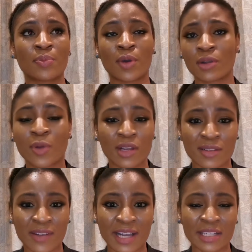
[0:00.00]

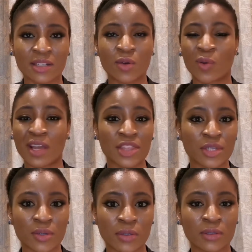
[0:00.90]
polyvinyl or
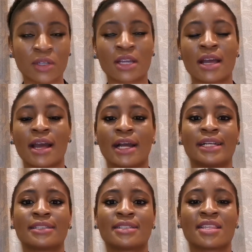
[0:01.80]
ethanol,
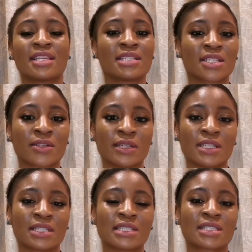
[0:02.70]
and these
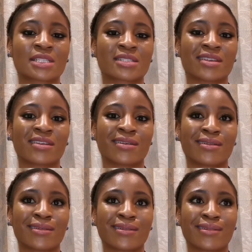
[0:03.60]
ingredients
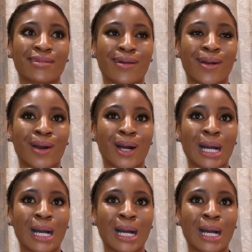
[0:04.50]
are